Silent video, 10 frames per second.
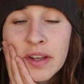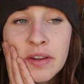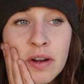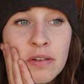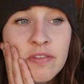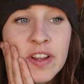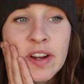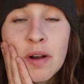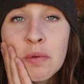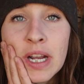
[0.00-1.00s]
You know,
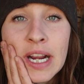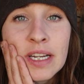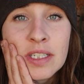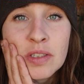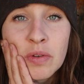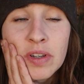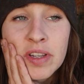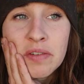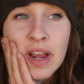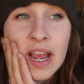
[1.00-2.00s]
figure out what kind of soil
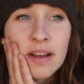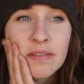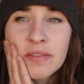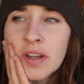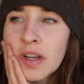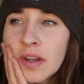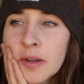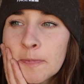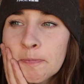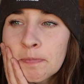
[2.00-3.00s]
you have,
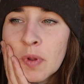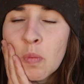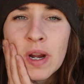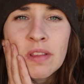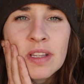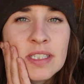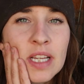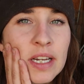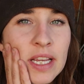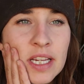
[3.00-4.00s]
where the
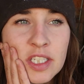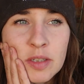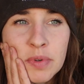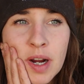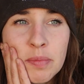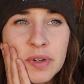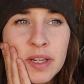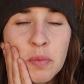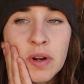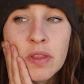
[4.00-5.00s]
sun hits your
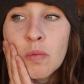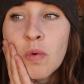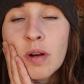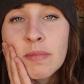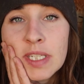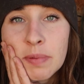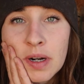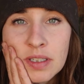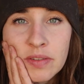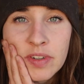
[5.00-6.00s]
property, where the warmest
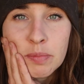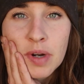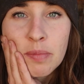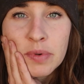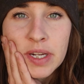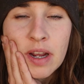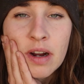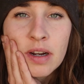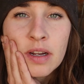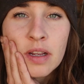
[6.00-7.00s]
parts of your property
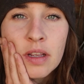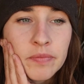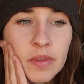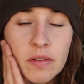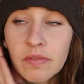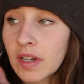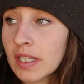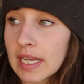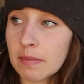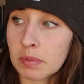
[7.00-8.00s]
are. For
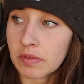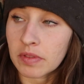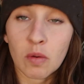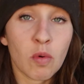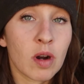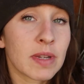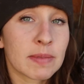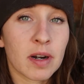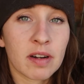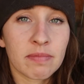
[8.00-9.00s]
example, the
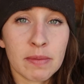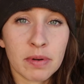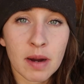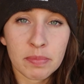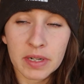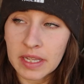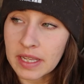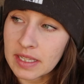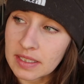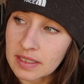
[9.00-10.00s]
warmest part of my property
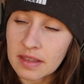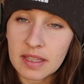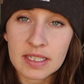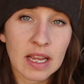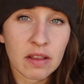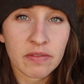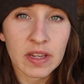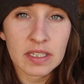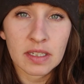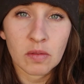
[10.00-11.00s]
is the
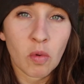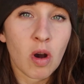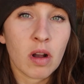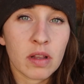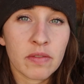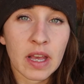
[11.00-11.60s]
south-facing wall of